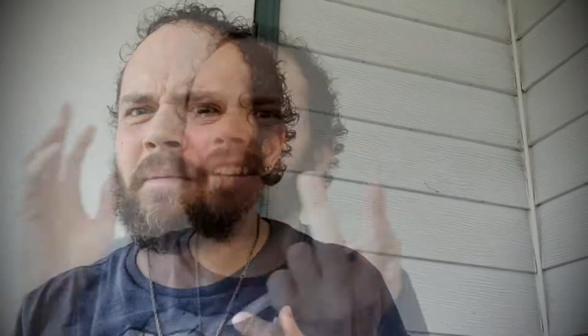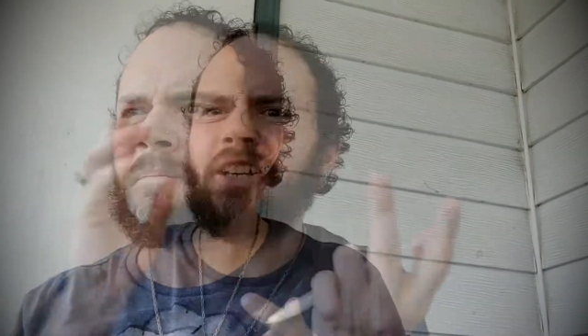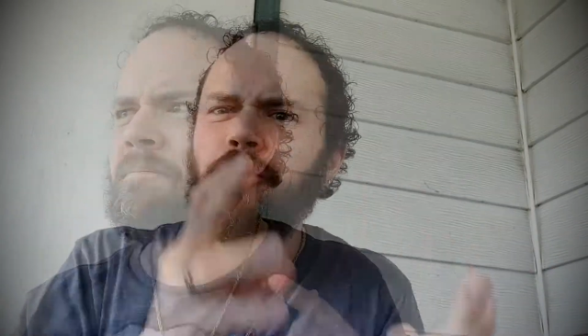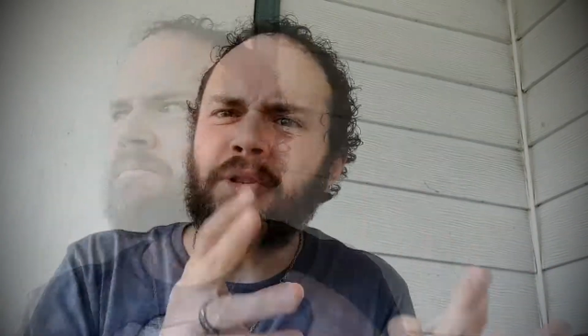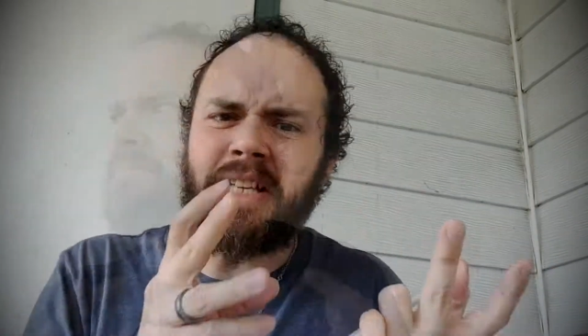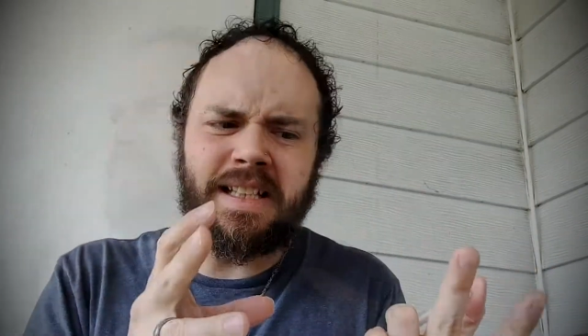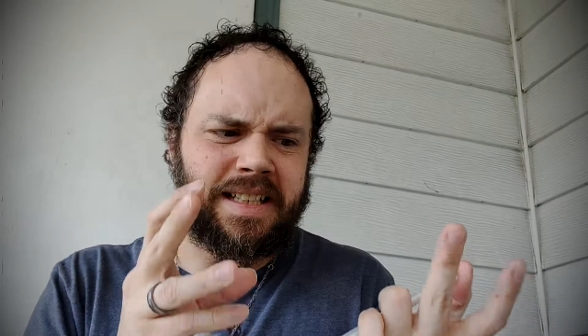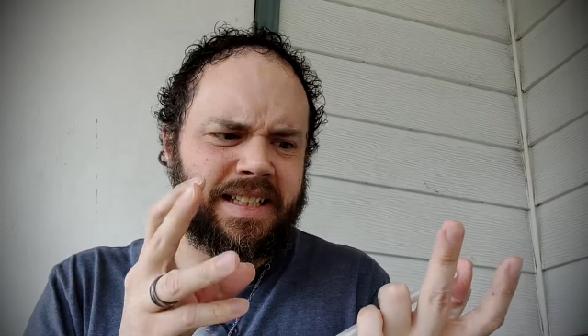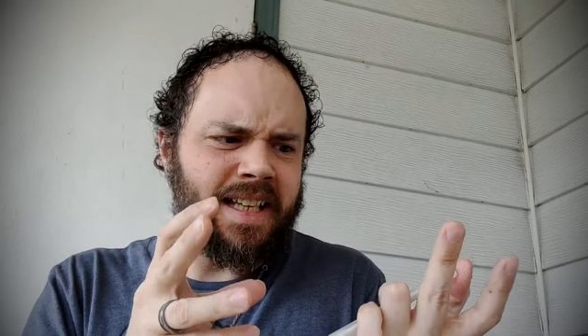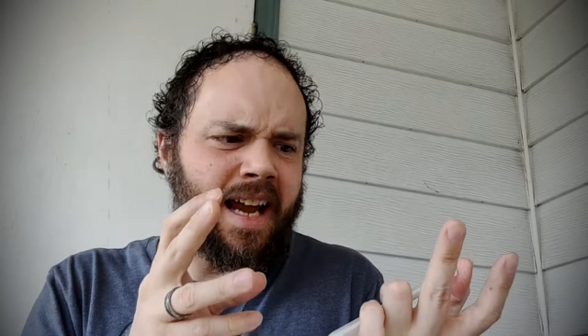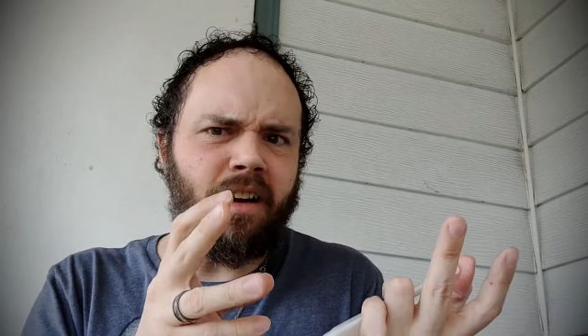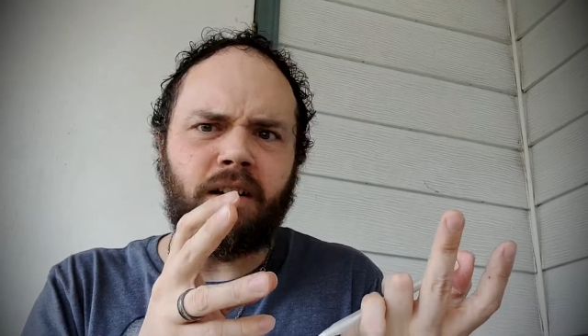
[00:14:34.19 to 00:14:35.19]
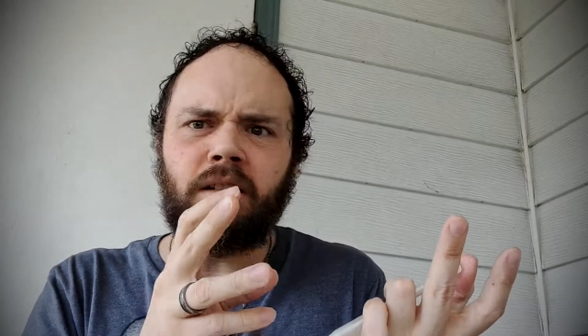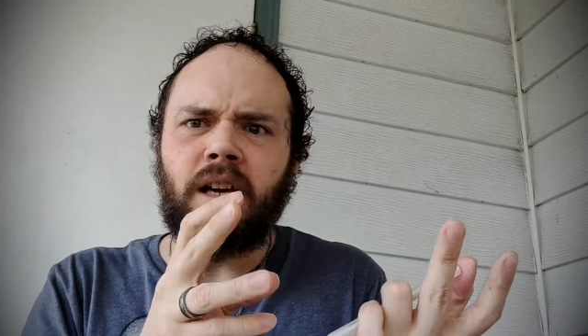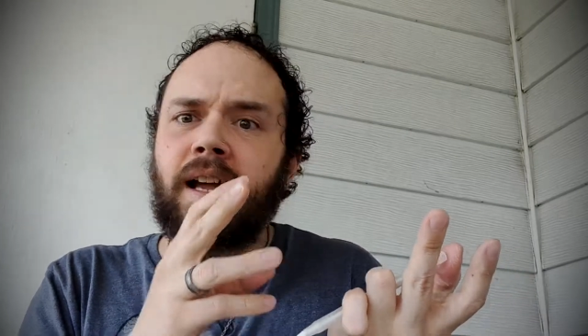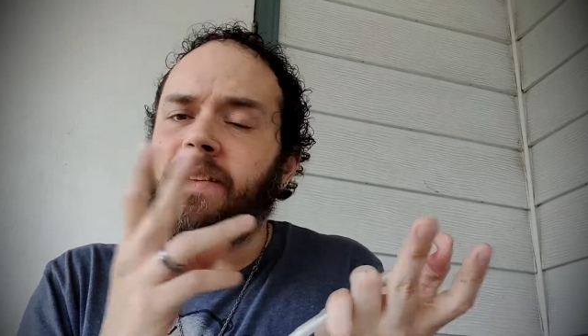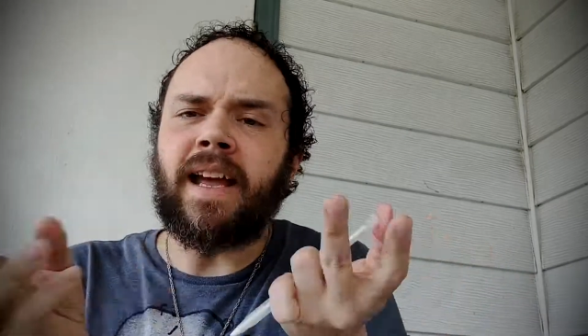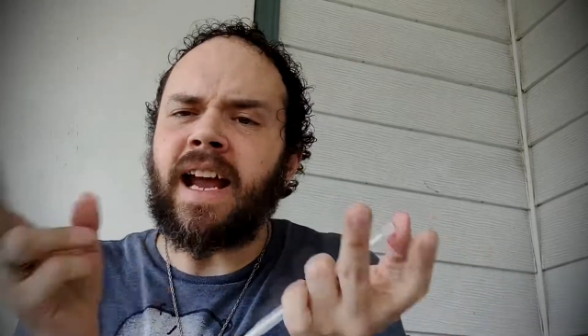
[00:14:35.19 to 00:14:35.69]
Like you could get the sale,
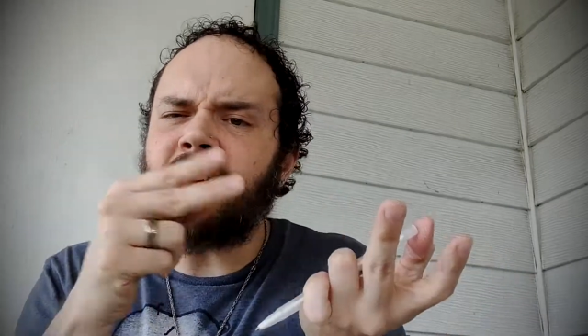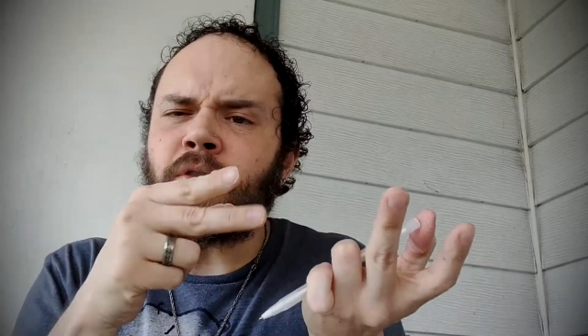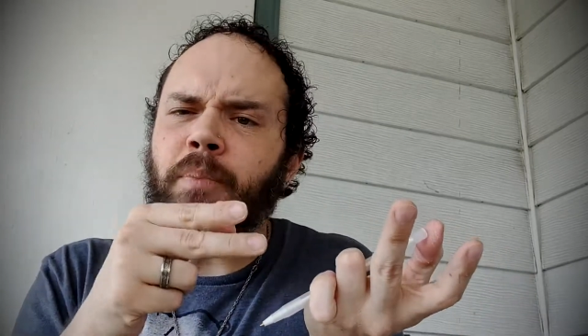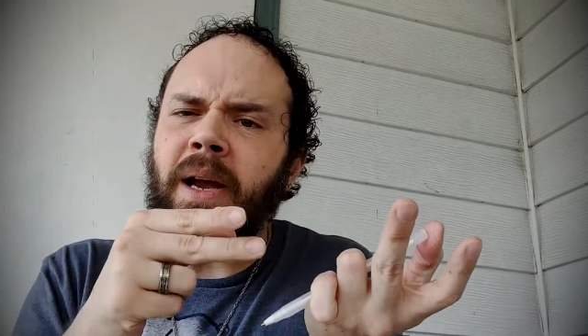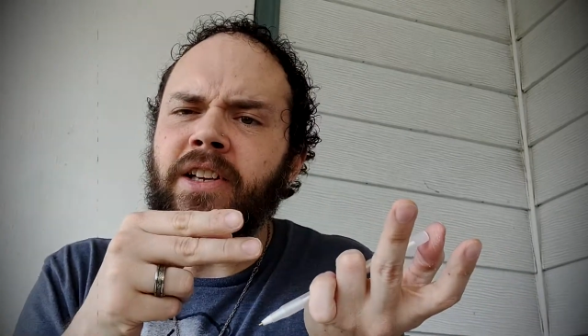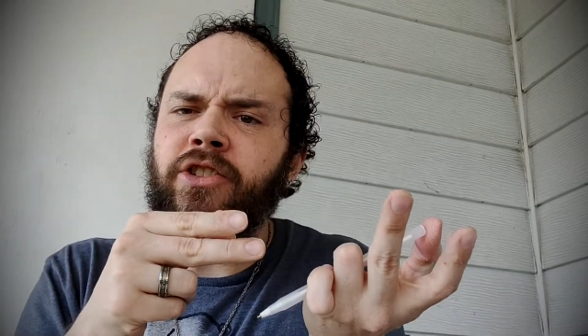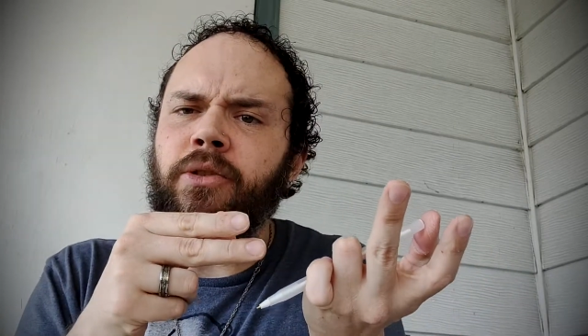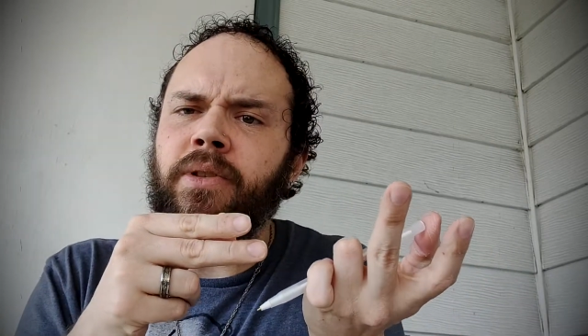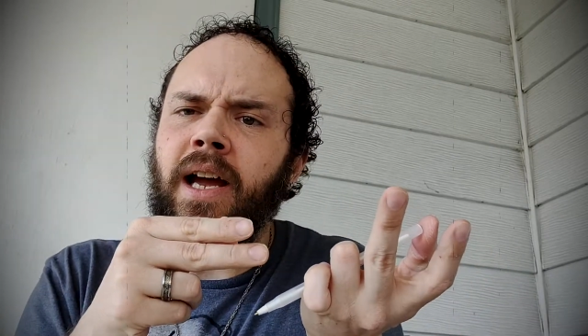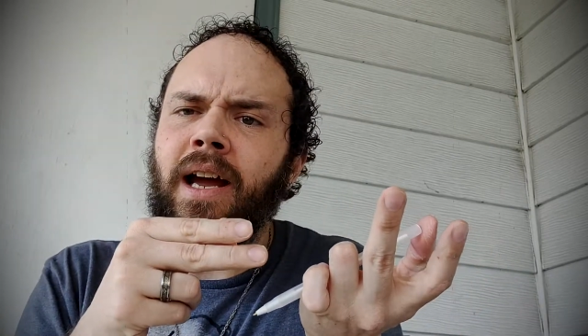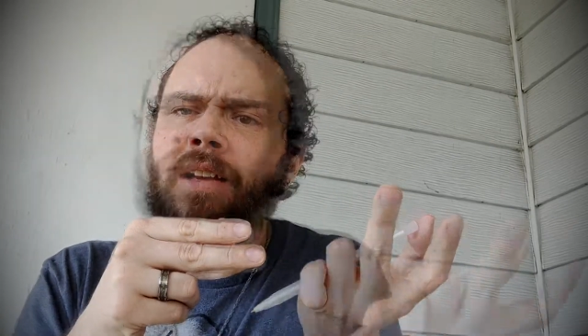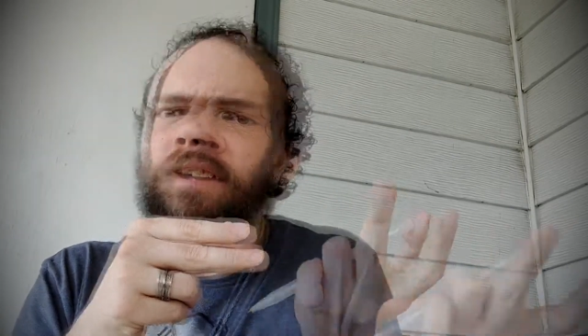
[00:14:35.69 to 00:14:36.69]
they haven't paid you yet.